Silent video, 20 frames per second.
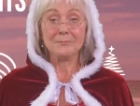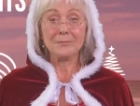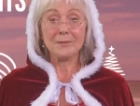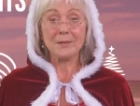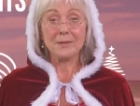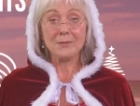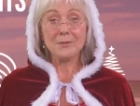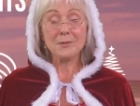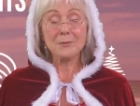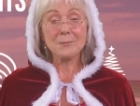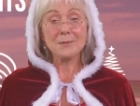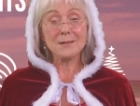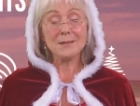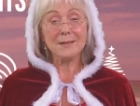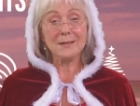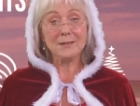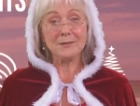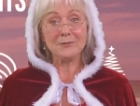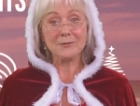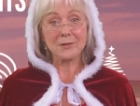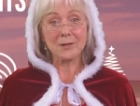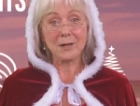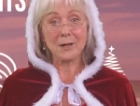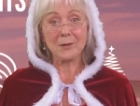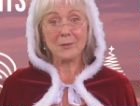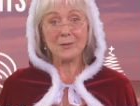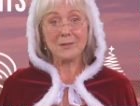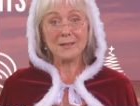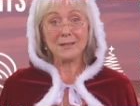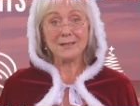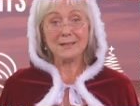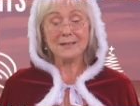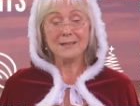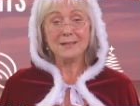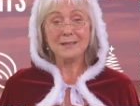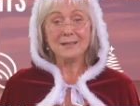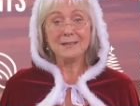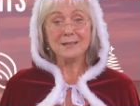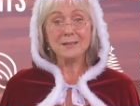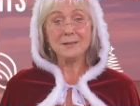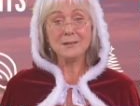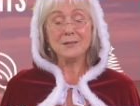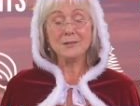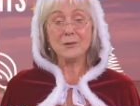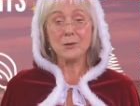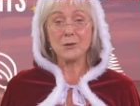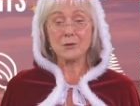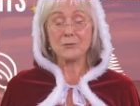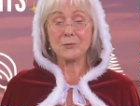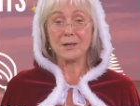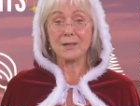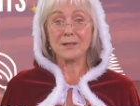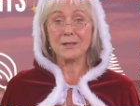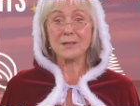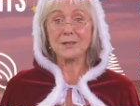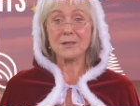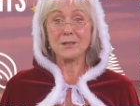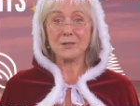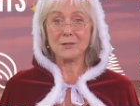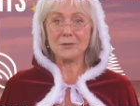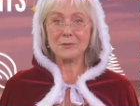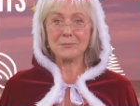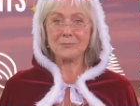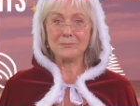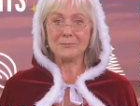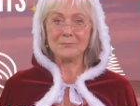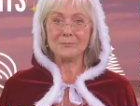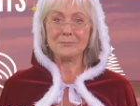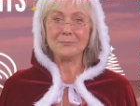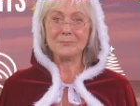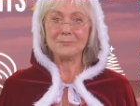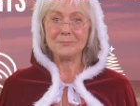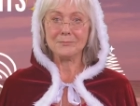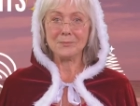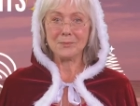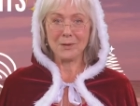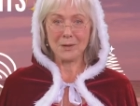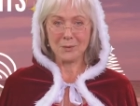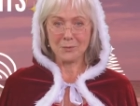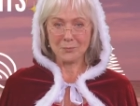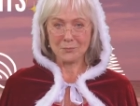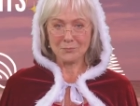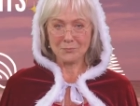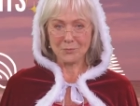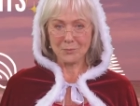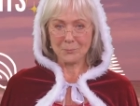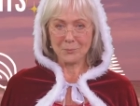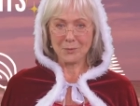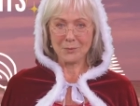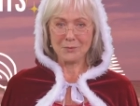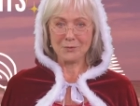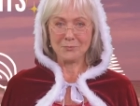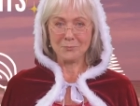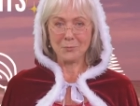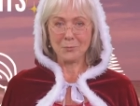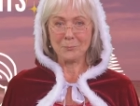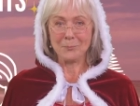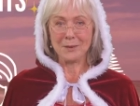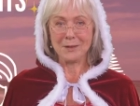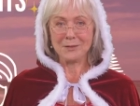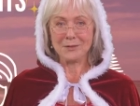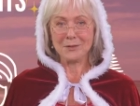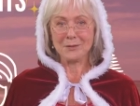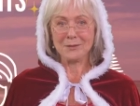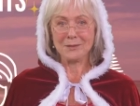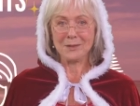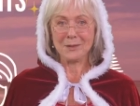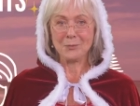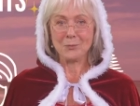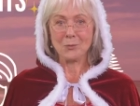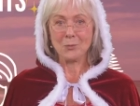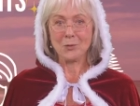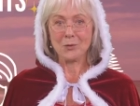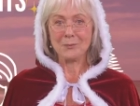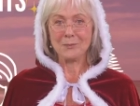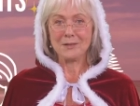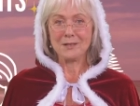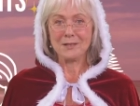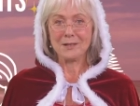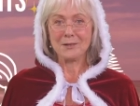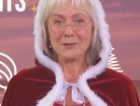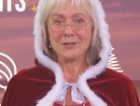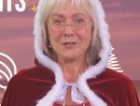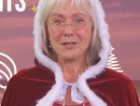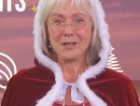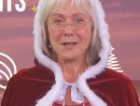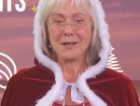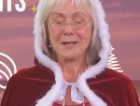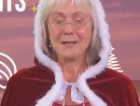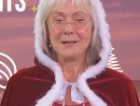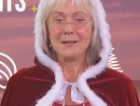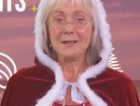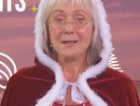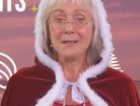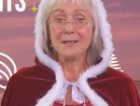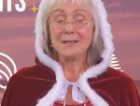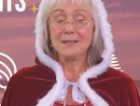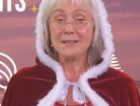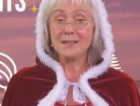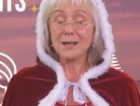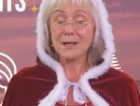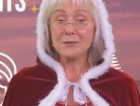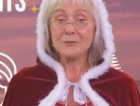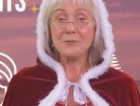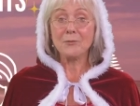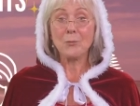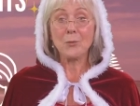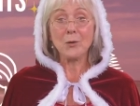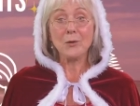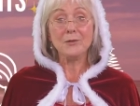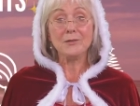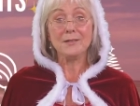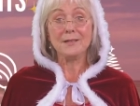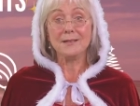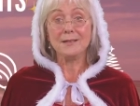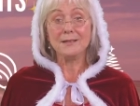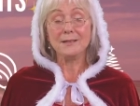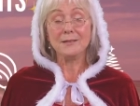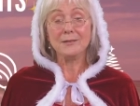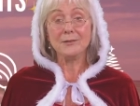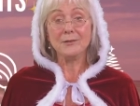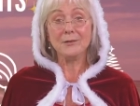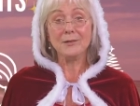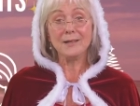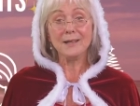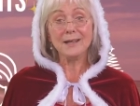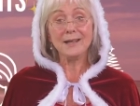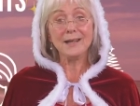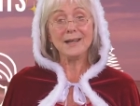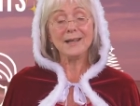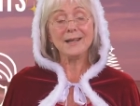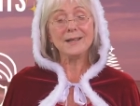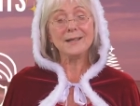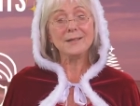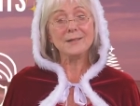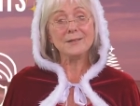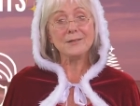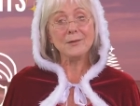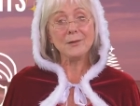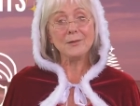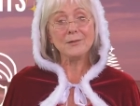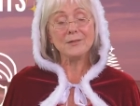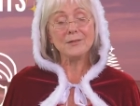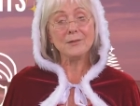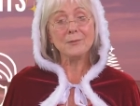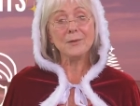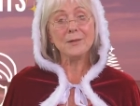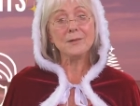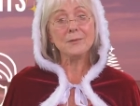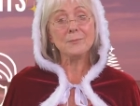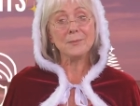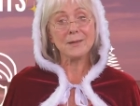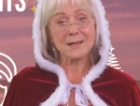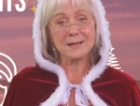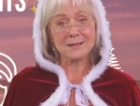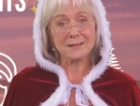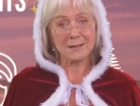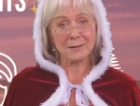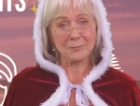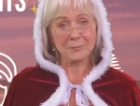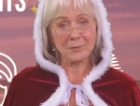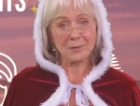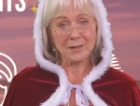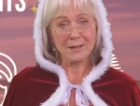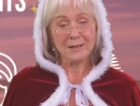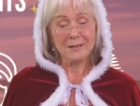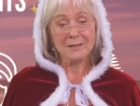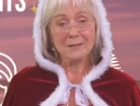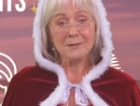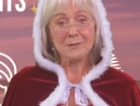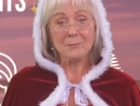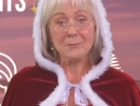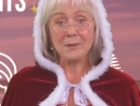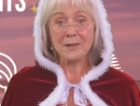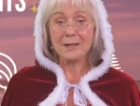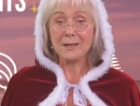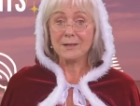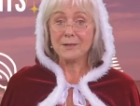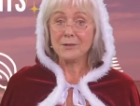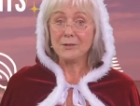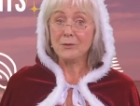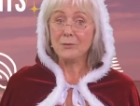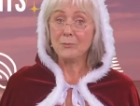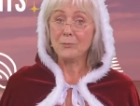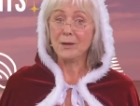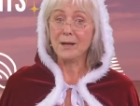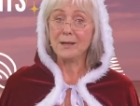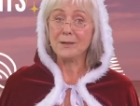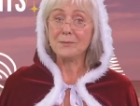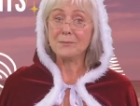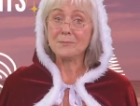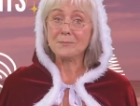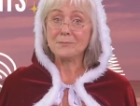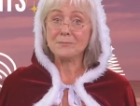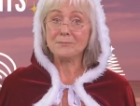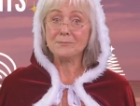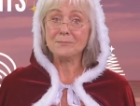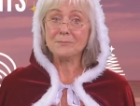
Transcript: Can you believe the holiday season is already here? Known for beautiful beaches and warm sunshine, South Walton's thirty A is also an amazing place to be year-round.